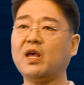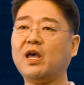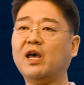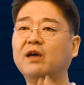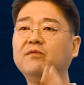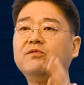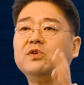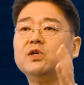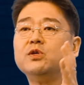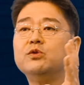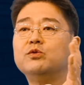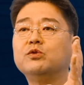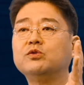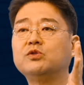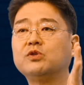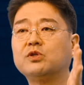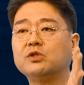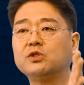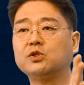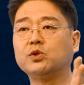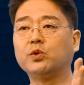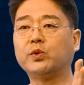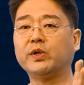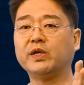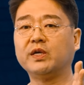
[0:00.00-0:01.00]
every user
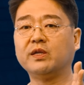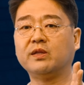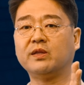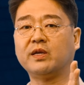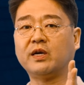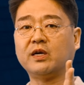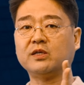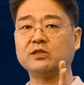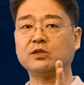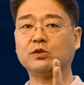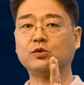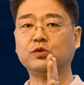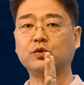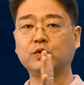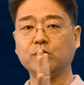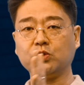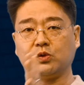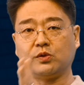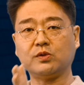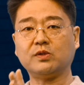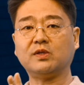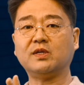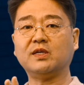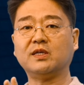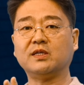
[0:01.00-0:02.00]
story, there's a
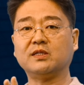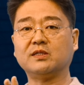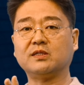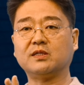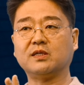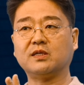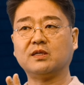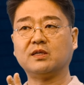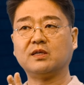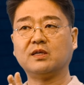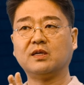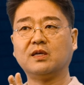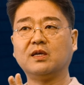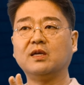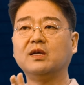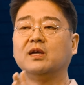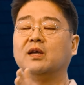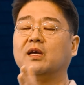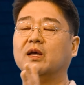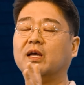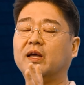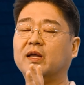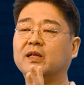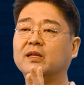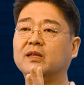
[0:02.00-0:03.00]
to-do list.
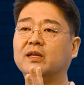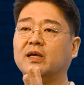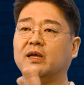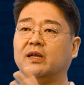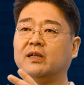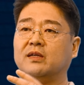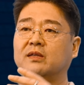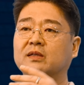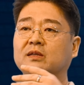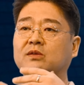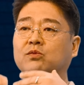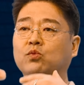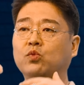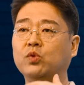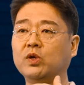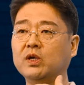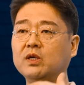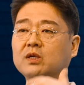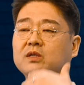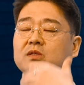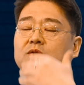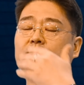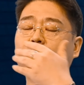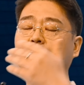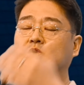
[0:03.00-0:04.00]
And then
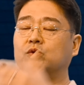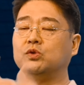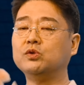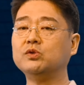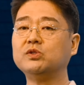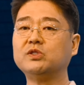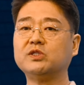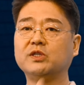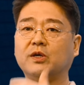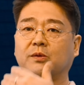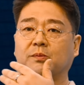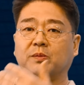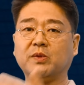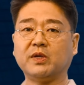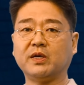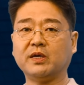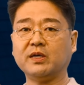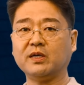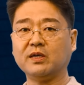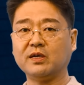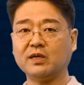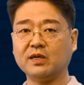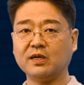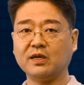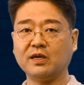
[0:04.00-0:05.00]
we do
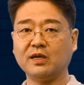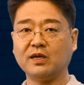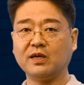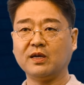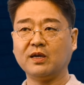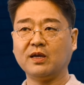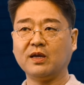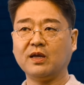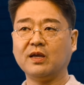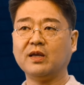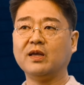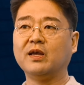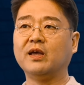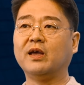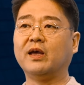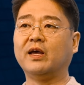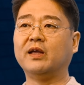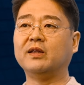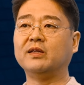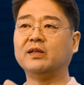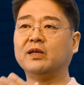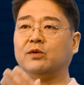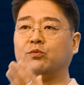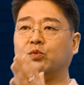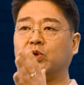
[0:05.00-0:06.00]
something,
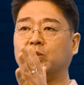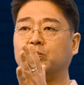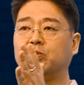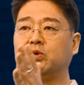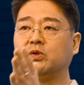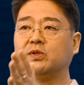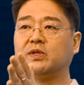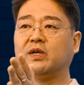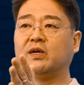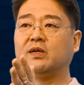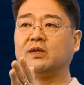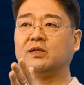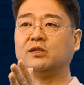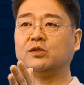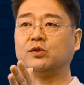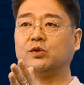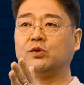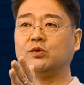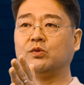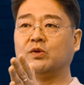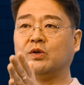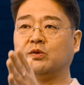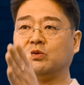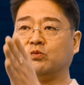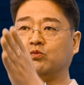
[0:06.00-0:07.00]
and then we put that
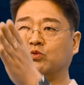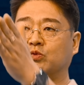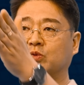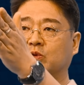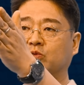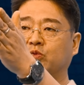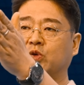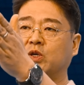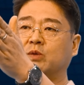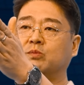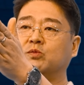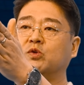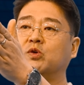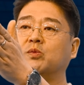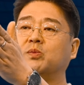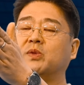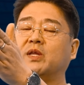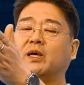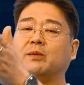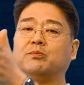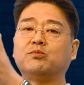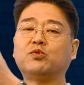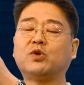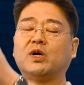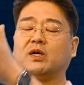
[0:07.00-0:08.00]
we move
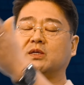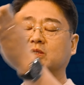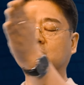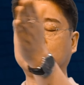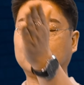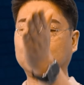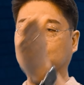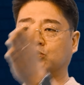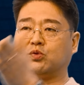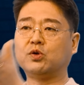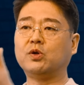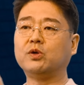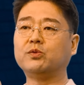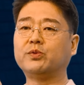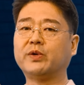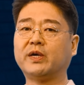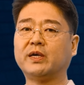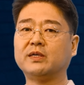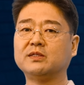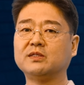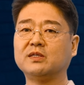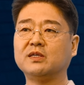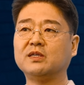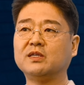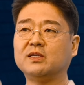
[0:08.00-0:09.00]
that
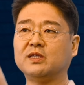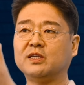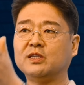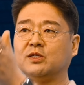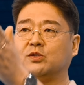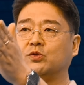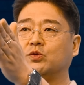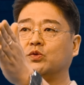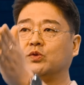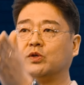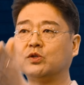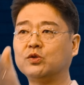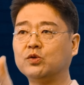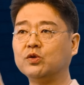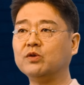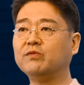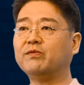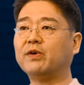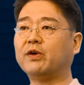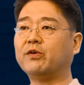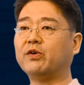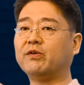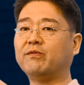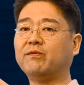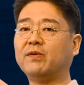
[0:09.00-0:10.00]
progress into a to
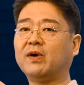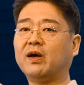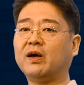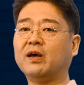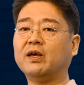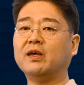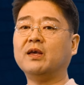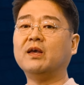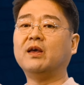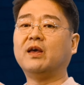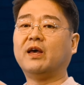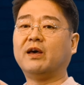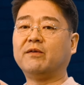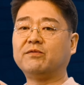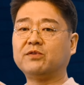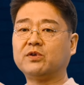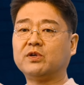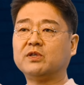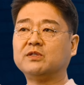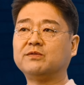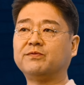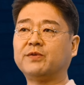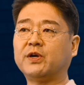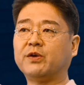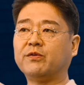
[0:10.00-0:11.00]
verify. After
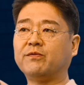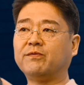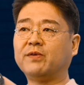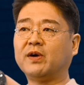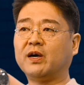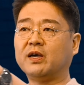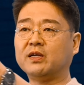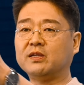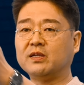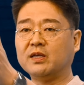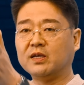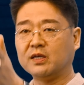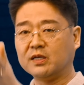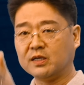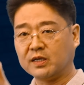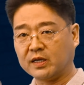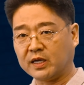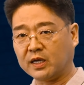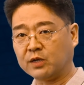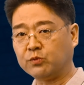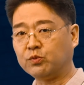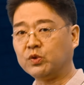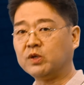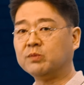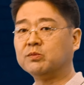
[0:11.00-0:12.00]
it's verified,
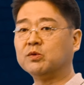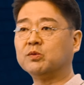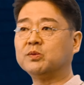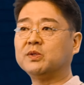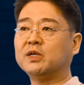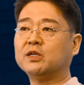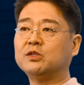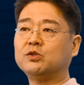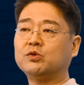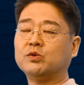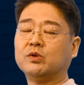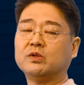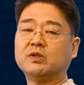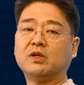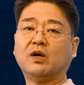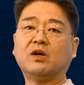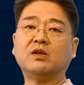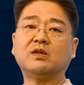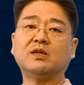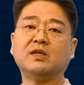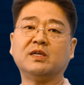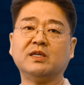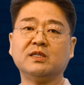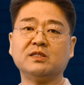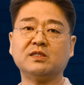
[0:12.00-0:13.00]
and we move that to a
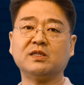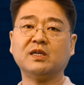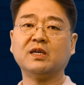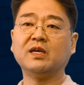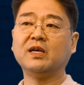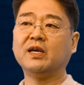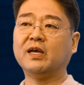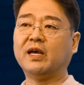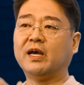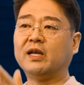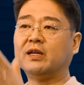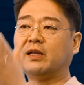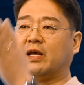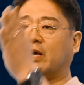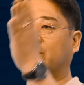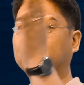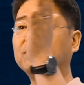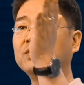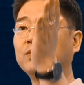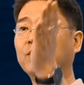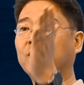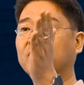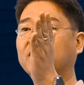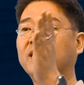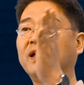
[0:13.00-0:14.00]
done list. And
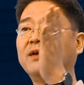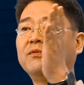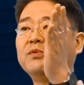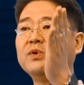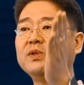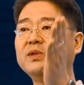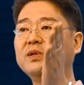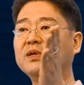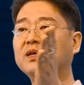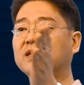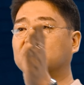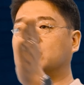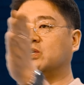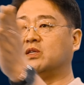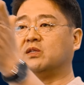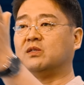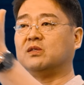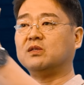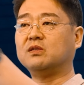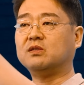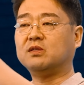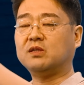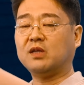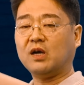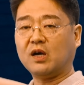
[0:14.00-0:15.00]
when everything is
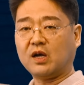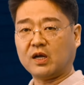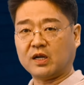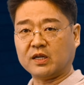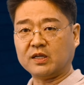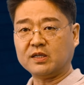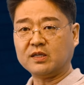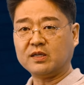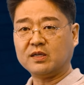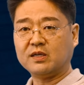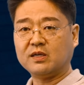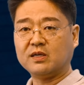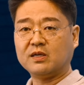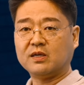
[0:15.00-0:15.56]
done,